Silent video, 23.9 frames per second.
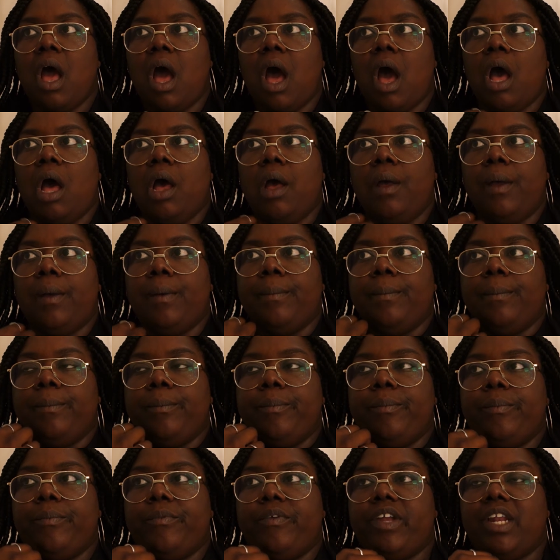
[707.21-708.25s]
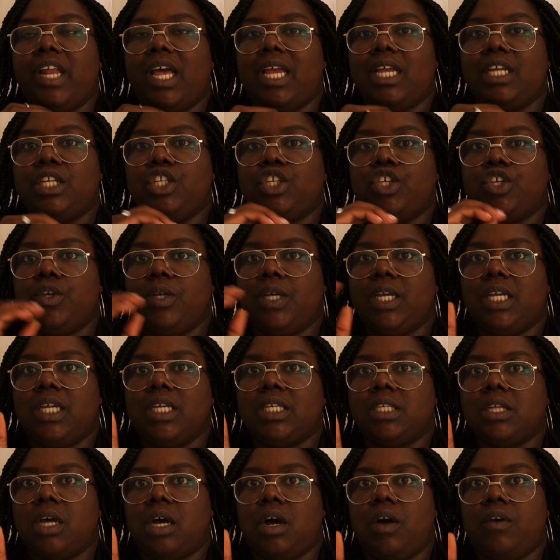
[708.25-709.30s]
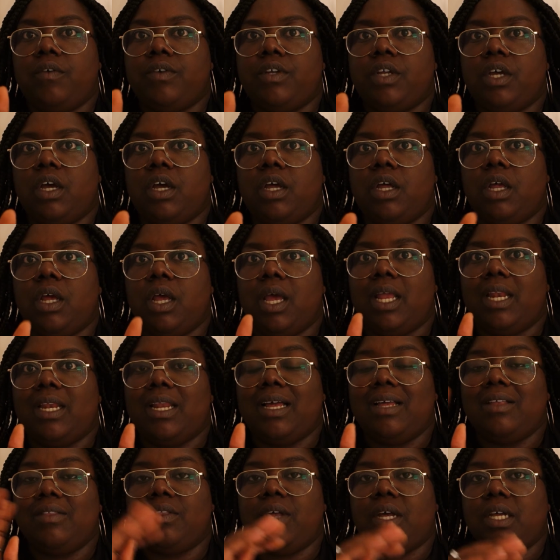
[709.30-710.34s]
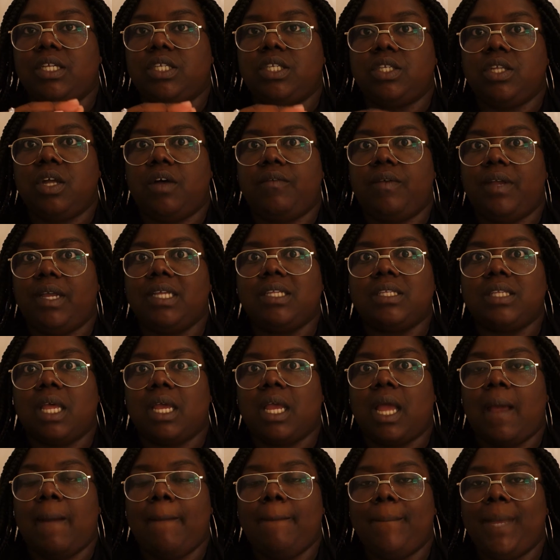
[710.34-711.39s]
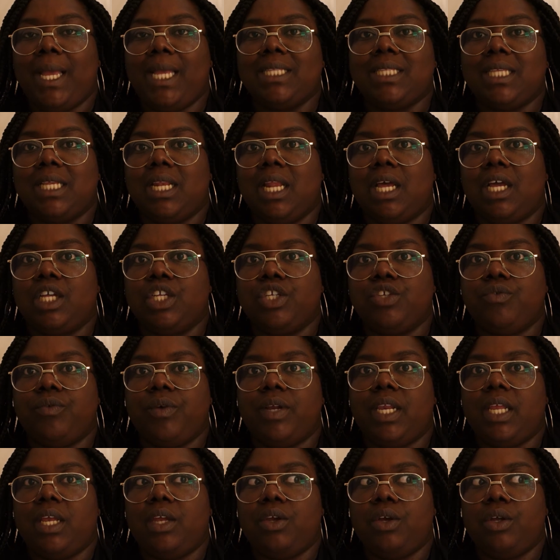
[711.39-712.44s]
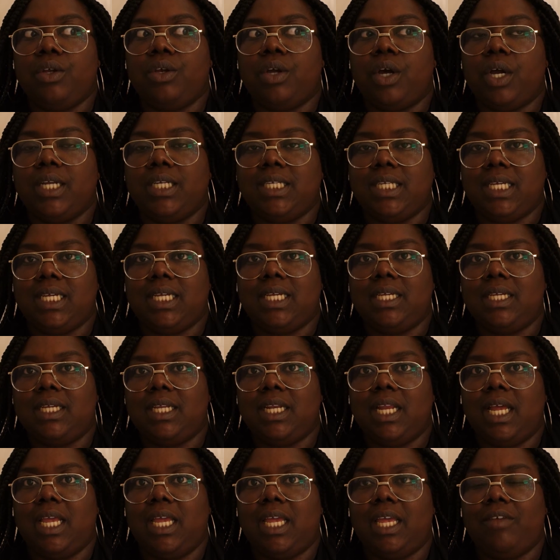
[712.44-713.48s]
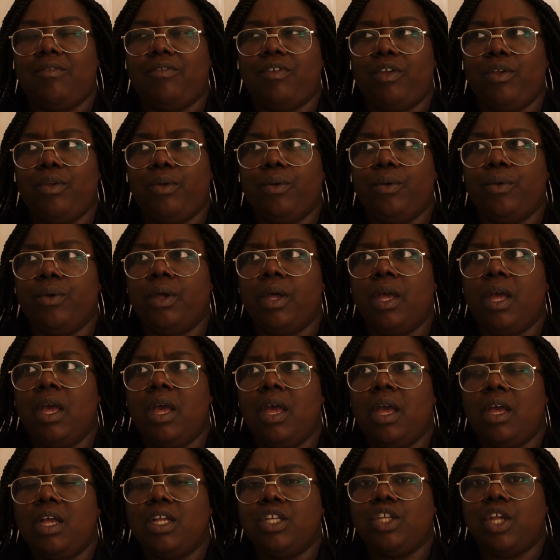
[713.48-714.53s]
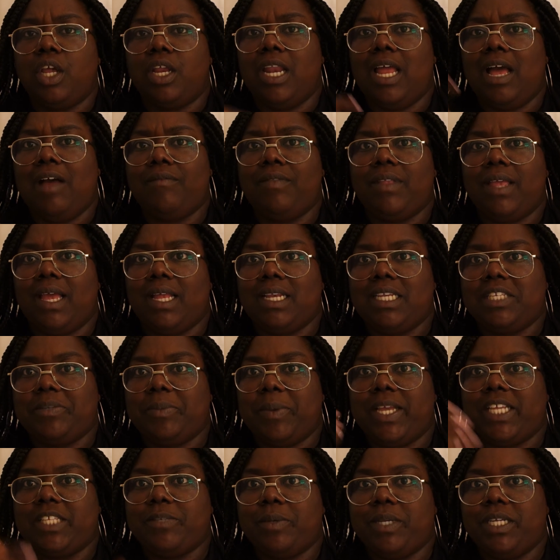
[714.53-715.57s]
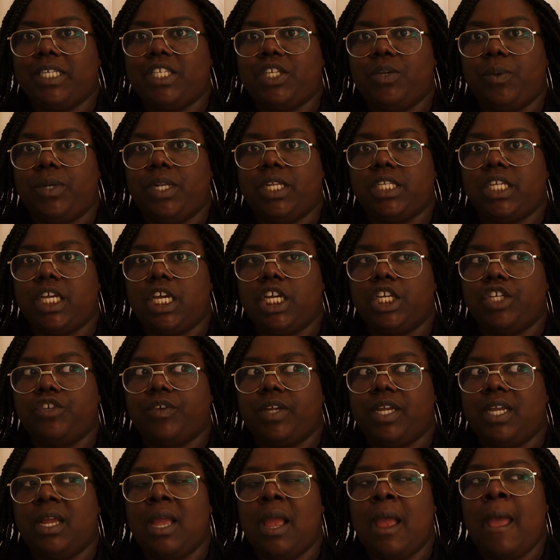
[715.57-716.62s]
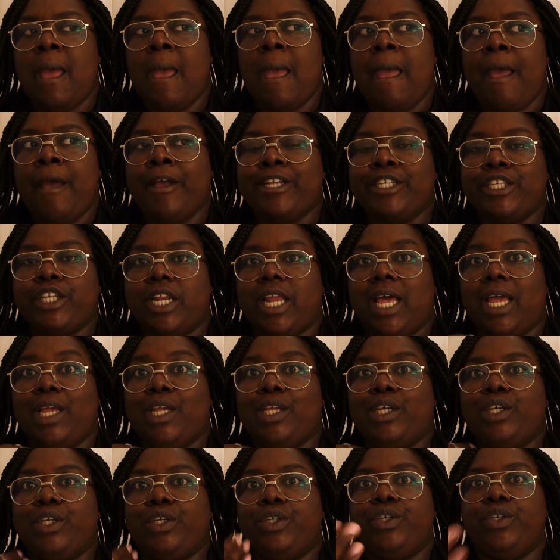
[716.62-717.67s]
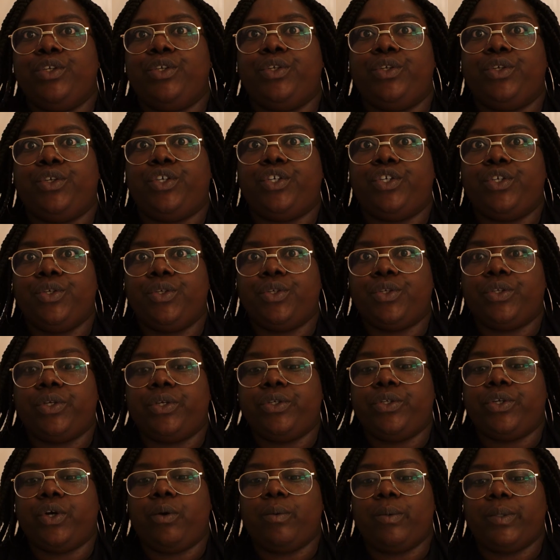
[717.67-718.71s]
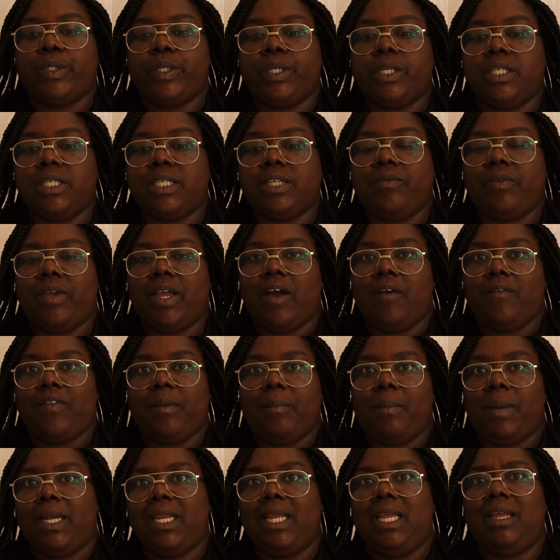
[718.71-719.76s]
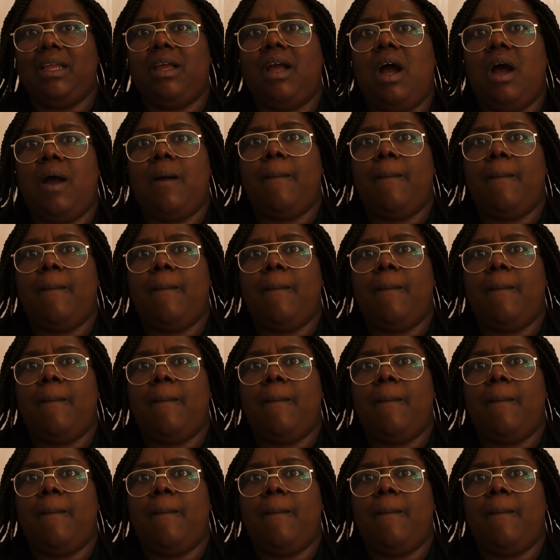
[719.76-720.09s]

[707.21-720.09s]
for like 2 years after, and like that stuff is like amazing. Like, it's really good idea, like if you don't have the headspace but you still want the surgery, to like choose those options if you have the money,